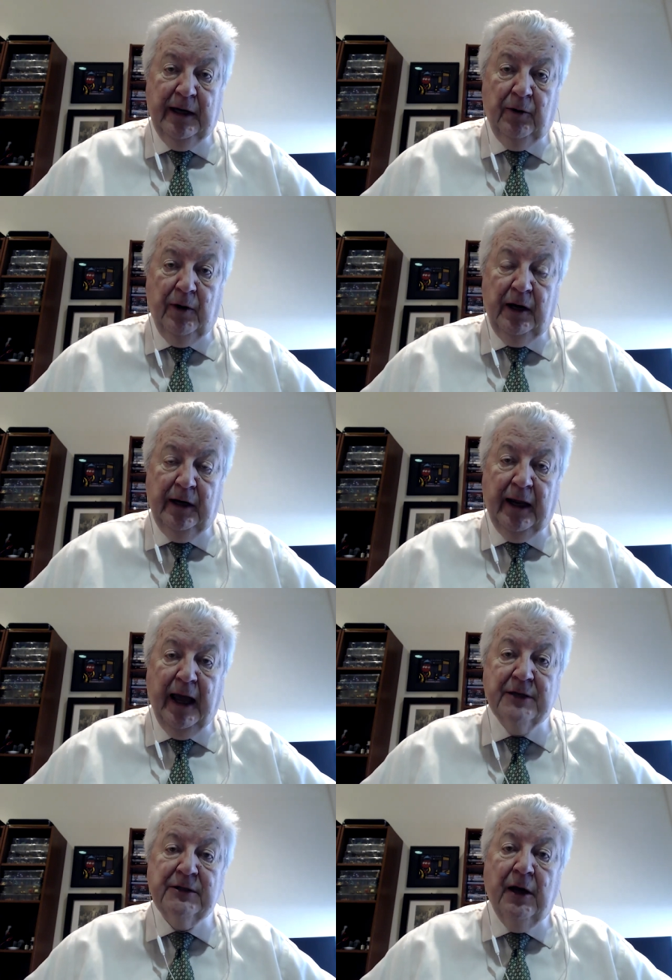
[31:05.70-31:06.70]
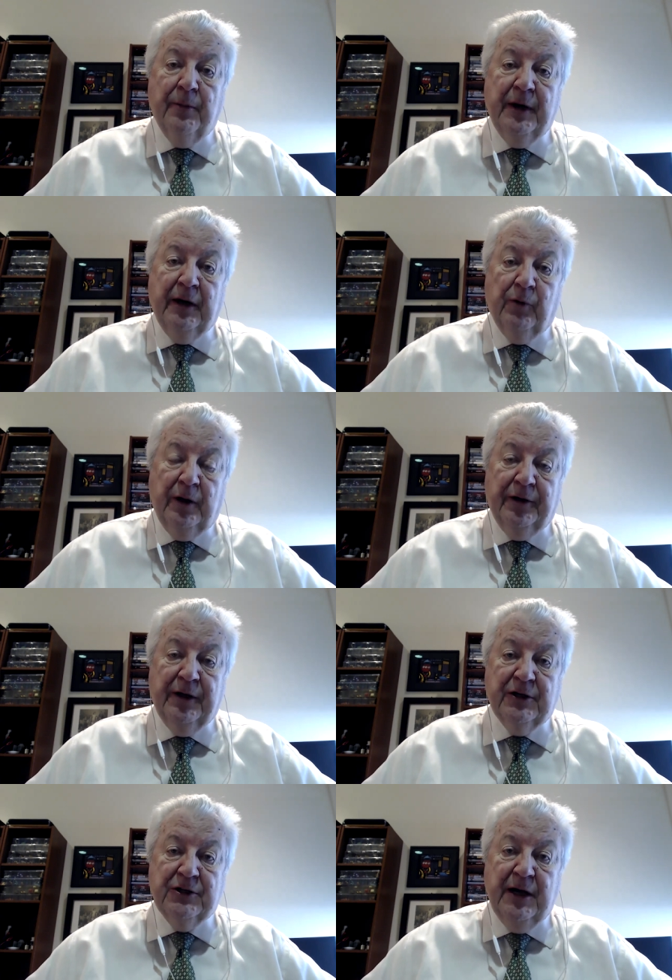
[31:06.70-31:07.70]
an oil and gas company, Royal
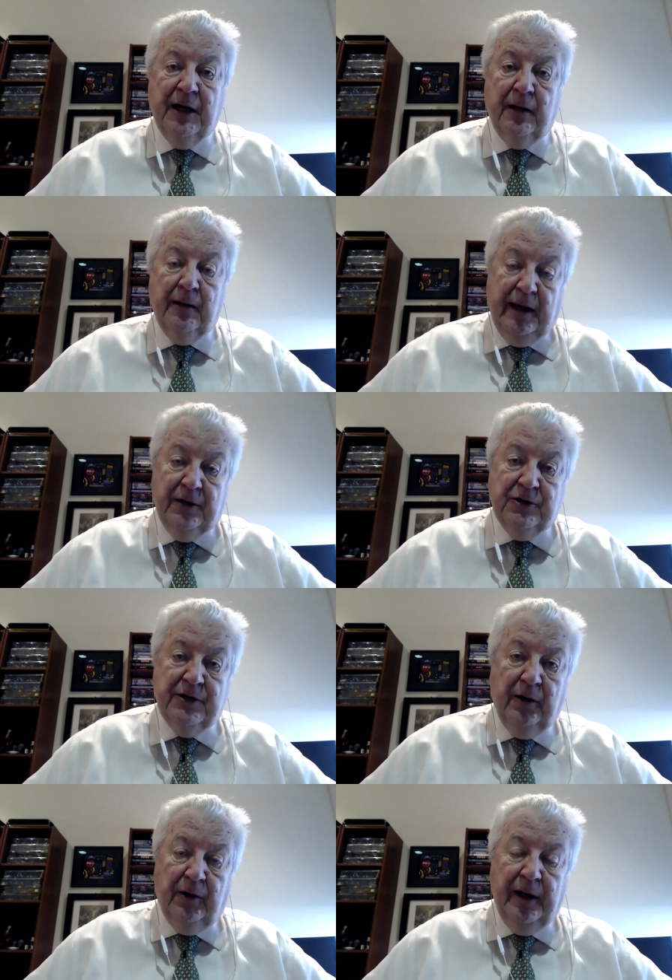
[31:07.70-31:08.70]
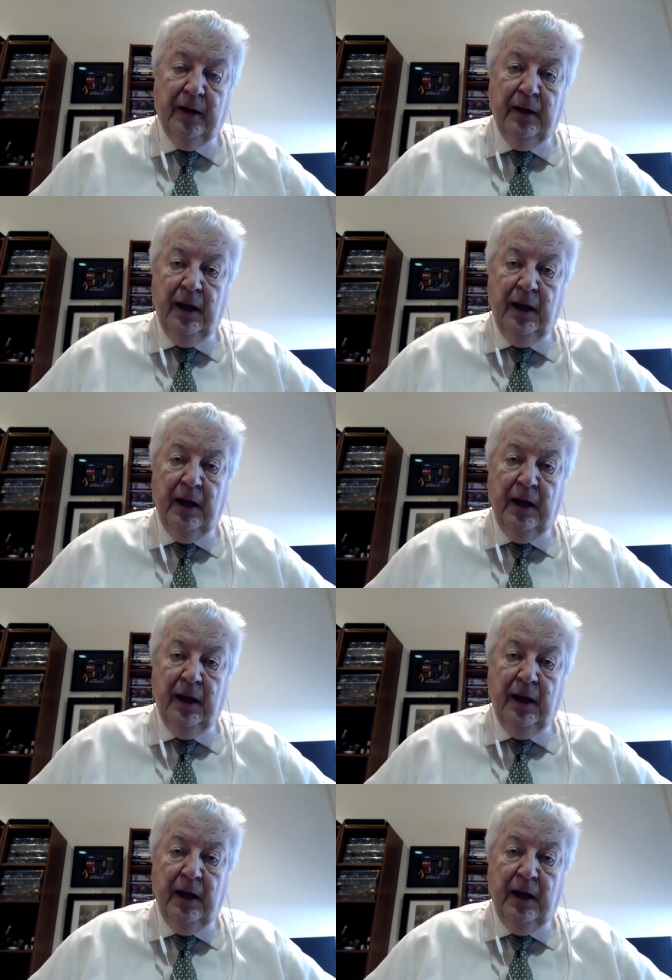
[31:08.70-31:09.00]
Dutch Shell and Shell Oil,